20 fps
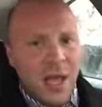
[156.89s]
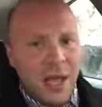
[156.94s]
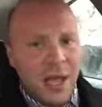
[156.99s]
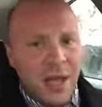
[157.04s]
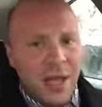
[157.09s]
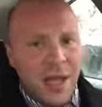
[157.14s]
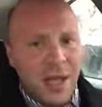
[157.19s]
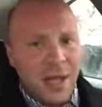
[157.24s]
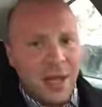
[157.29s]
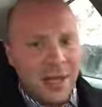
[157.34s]

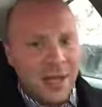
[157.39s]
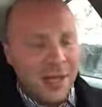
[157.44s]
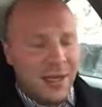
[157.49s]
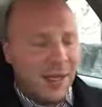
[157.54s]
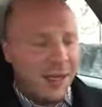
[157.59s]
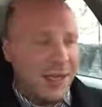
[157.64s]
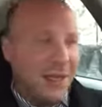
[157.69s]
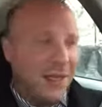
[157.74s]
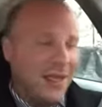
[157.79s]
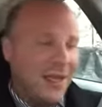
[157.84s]

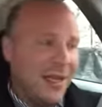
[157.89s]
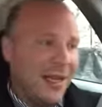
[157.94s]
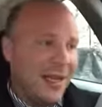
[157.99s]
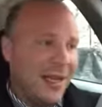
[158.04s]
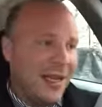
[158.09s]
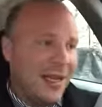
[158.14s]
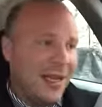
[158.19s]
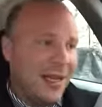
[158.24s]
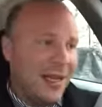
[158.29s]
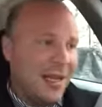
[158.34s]
And
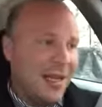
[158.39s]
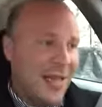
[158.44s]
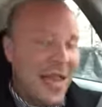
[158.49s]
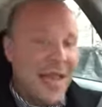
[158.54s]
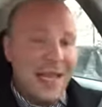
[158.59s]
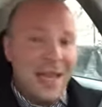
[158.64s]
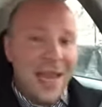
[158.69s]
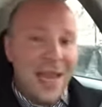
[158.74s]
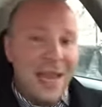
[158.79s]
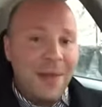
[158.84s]

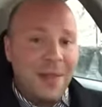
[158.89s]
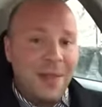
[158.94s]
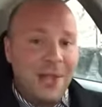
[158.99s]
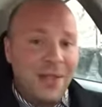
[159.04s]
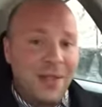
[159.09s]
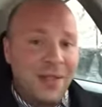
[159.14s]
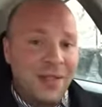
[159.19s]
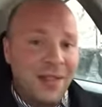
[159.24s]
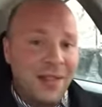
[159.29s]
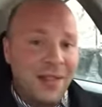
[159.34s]
they named
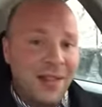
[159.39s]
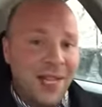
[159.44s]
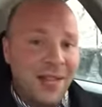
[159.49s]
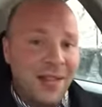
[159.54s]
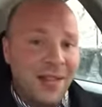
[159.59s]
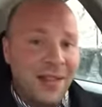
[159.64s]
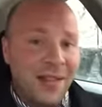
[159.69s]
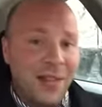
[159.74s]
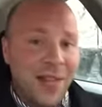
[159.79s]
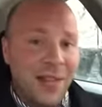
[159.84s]
this and
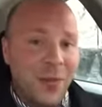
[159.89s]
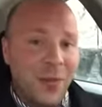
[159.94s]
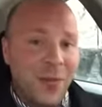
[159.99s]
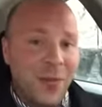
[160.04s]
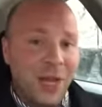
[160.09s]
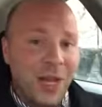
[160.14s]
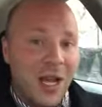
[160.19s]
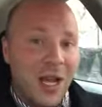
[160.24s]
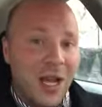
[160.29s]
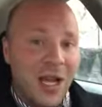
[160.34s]
said that they
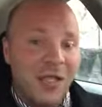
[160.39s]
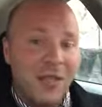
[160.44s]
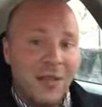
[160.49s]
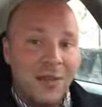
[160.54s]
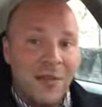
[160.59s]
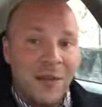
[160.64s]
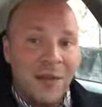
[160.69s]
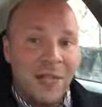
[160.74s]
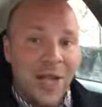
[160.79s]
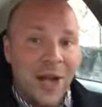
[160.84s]
were the cause
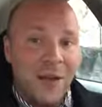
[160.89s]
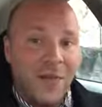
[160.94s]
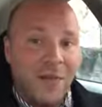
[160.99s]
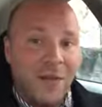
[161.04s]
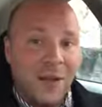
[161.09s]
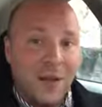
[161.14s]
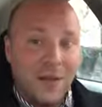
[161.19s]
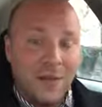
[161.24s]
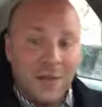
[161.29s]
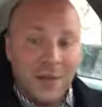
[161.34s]
of the
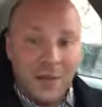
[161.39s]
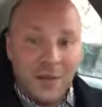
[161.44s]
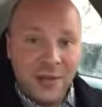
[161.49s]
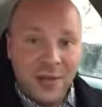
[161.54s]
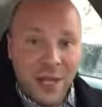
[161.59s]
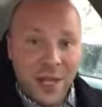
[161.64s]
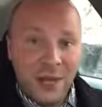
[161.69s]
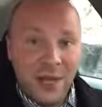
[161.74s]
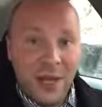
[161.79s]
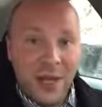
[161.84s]
downfall of
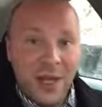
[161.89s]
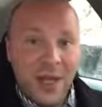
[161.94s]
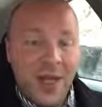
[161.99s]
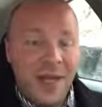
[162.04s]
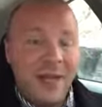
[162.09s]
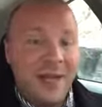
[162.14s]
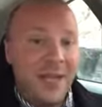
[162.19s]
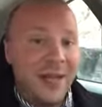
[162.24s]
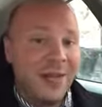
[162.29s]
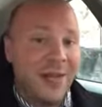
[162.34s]
Tartaria,
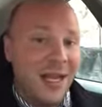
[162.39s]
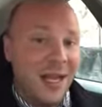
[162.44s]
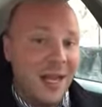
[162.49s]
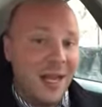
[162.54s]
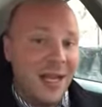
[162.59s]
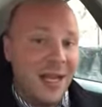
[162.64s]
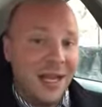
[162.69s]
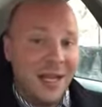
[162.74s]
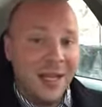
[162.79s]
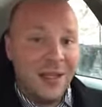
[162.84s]
and they
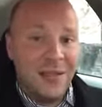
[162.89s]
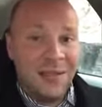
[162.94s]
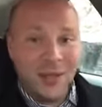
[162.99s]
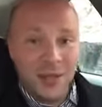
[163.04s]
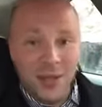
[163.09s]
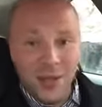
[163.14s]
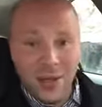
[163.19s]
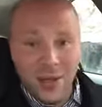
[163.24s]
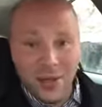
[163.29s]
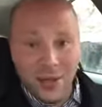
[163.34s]
tie it
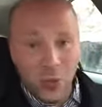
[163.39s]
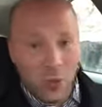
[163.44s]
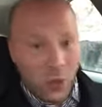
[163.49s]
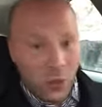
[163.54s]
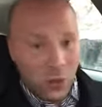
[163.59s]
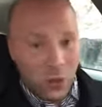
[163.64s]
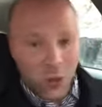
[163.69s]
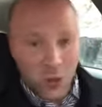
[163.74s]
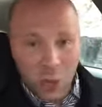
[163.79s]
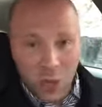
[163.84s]
into the
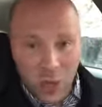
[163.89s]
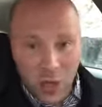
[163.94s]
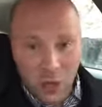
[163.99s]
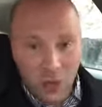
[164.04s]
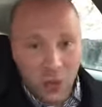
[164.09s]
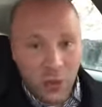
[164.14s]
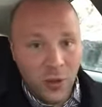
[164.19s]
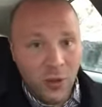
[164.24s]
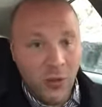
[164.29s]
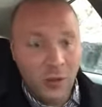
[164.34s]
World War
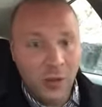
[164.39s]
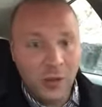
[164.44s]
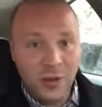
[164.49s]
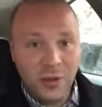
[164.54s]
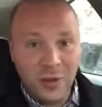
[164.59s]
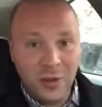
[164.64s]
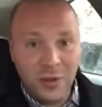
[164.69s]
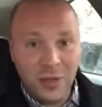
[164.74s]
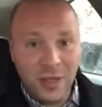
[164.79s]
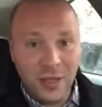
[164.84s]
One, World War
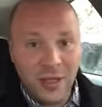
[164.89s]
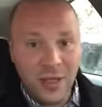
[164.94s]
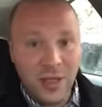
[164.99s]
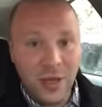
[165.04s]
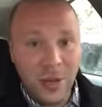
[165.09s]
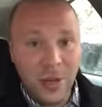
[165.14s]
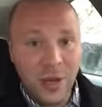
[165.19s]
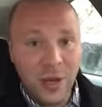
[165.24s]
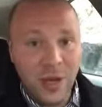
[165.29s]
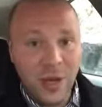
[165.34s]
Two, and the
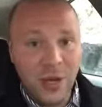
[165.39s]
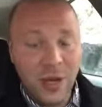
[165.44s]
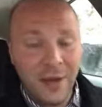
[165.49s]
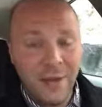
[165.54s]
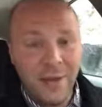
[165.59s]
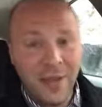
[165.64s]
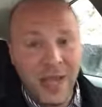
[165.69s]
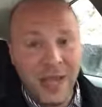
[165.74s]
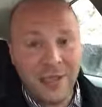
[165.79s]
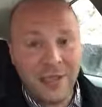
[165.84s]
contemporary
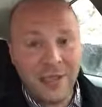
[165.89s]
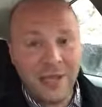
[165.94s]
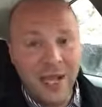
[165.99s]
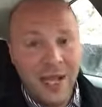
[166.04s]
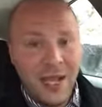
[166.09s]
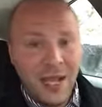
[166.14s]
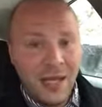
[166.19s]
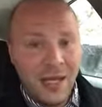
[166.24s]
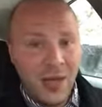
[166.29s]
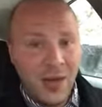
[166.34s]
events.
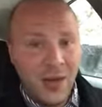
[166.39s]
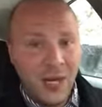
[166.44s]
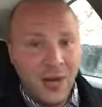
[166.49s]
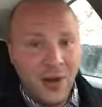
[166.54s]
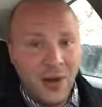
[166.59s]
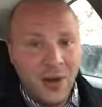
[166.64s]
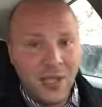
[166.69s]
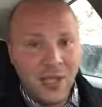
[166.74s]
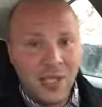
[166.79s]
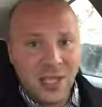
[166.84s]
Now, I
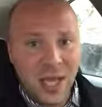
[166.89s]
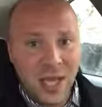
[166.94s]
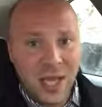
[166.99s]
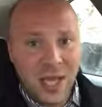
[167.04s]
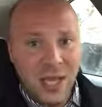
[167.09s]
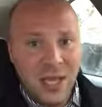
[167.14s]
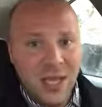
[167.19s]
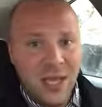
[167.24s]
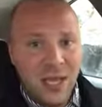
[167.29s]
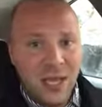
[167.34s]
always
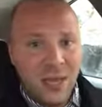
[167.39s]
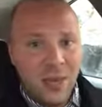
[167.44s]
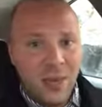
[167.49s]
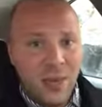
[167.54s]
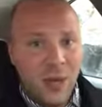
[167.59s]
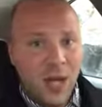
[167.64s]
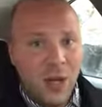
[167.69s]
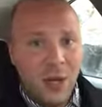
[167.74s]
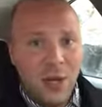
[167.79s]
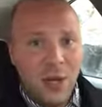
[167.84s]
say,
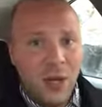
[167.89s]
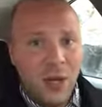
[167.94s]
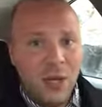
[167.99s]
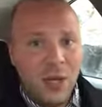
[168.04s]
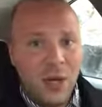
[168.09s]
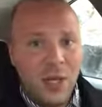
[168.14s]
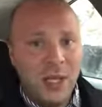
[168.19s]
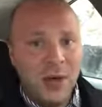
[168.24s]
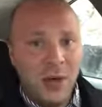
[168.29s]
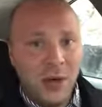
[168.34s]
no matter
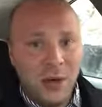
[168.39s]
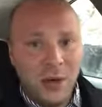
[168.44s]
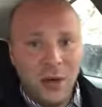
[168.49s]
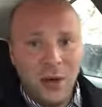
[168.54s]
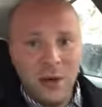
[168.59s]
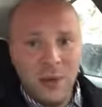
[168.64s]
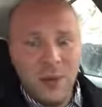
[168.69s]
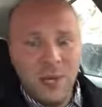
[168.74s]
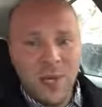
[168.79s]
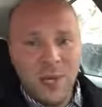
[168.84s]
what we
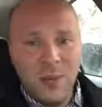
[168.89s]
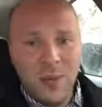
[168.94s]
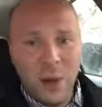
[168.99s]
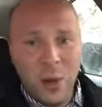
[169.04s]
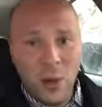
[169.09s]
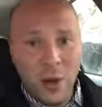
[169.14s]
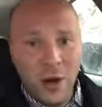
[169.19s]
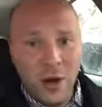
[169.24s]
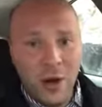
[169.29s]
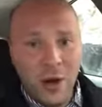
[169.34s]
learn or become
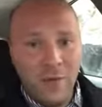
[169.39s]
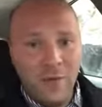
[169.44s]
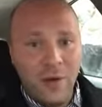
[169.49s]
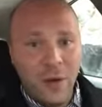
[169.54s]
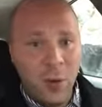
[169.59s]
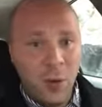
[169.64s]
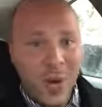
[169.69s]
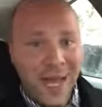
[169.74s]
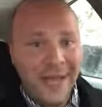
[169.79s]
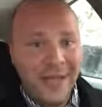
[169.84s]
aware of,
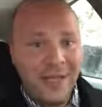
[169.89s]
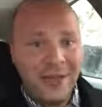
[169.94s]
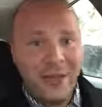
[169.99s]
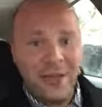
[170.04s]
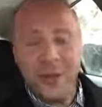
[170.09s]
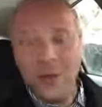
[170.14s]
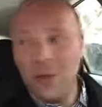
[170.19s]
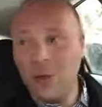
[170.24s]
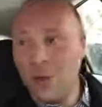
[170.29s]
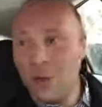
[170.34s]
awake
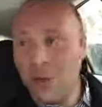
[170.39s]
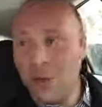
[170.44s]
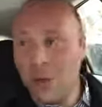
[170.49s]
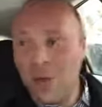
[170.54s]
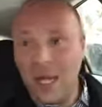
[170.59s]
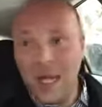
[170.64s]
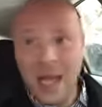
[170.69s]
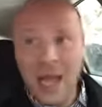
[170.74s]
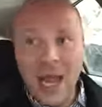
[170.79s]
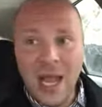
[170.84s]
to,
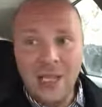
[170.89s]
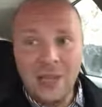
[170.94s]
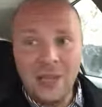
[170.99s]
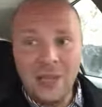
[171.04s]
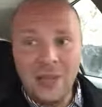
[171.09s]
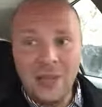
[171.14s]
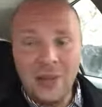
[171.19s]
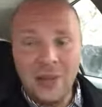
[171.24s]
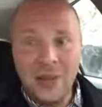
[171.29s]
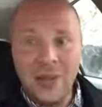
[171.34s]
it
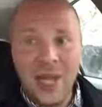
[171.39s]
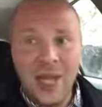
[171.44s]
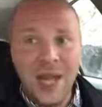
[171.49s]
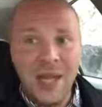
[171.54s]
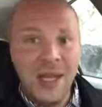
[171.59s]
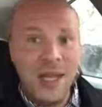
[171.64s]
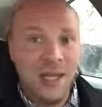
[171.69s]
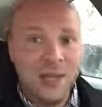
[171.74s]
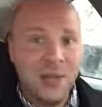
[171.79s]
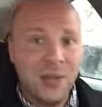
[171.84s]
has to
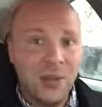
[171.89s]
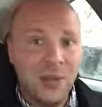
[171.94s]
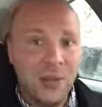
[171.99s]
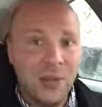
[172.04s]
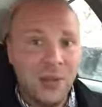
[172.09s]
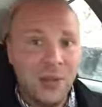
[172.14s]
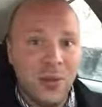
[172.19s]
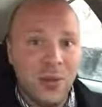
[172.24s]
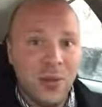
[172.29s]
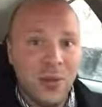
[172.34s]
tie
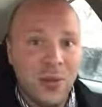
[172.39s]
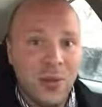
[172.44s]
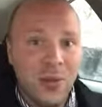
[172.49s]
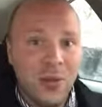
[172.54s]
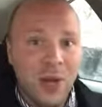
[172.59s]
into